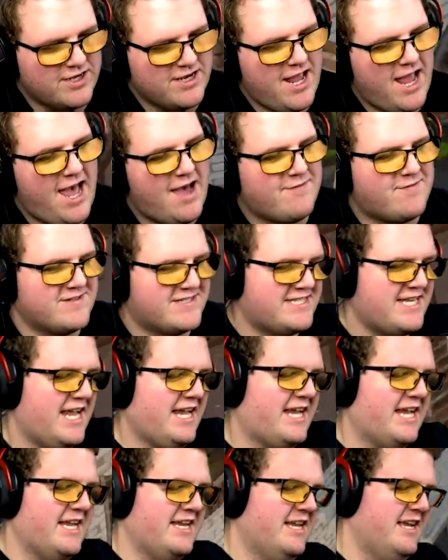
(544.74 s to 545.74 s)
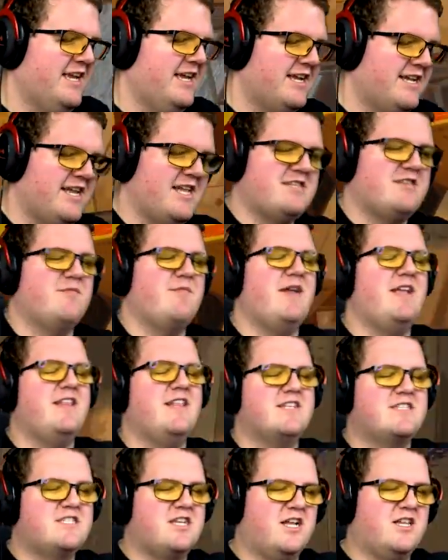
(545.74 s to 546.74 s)
half a second does it mean
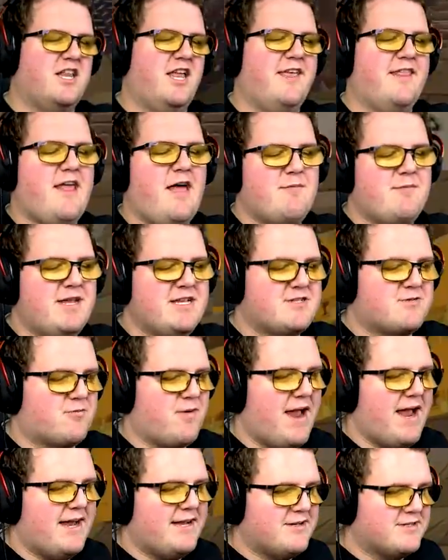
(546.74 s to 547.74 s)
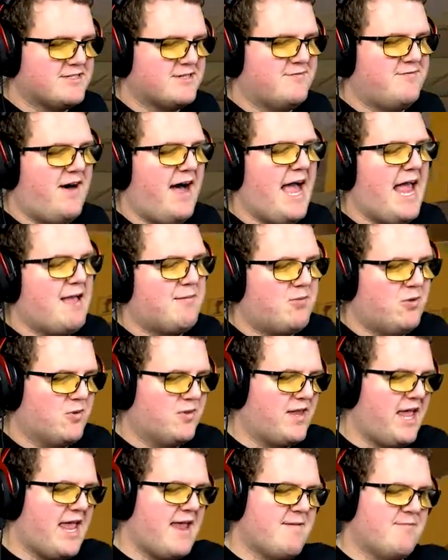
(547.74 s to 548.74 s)
that suddenly that means Randall's a viable
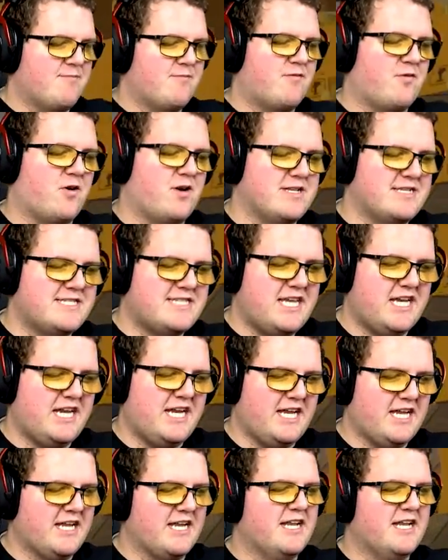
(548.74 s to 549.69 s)
name for a scene. Oh,